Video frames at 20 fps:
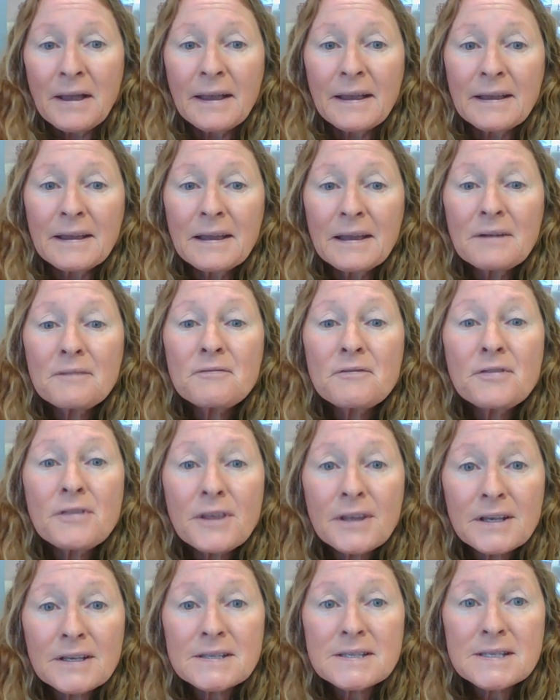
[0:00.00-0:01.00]
if
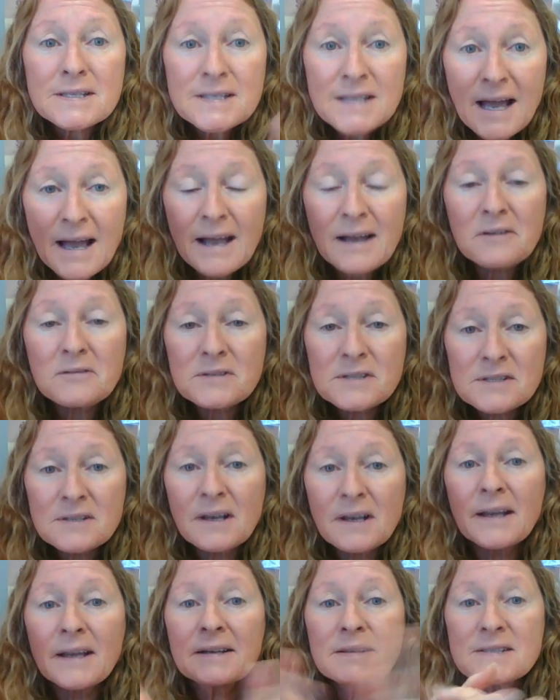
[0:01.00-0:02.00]
this sounds
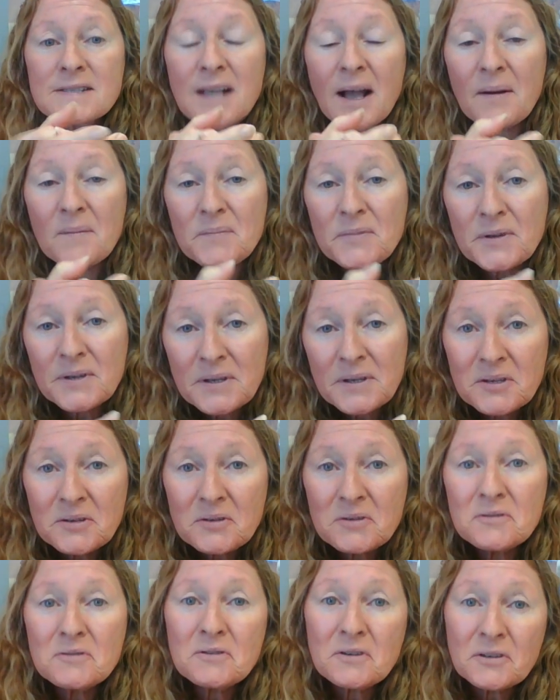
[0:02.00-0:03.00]
like something
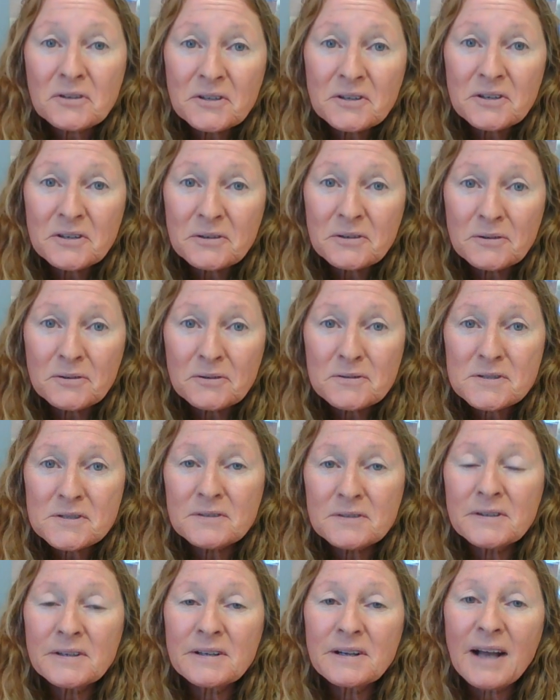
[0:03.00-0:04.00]
you could use a
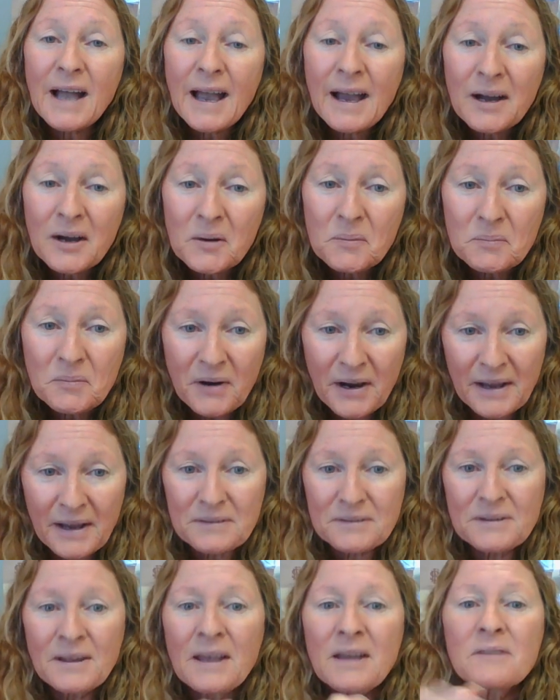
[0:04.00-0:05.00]
little help
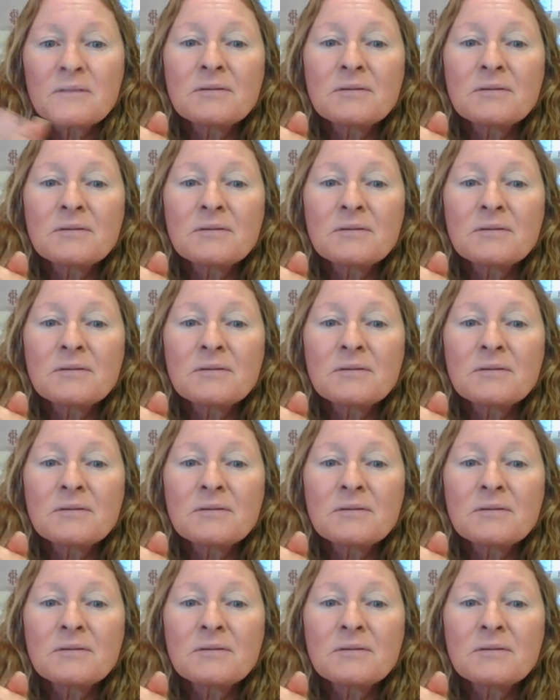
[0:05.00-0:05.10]
with,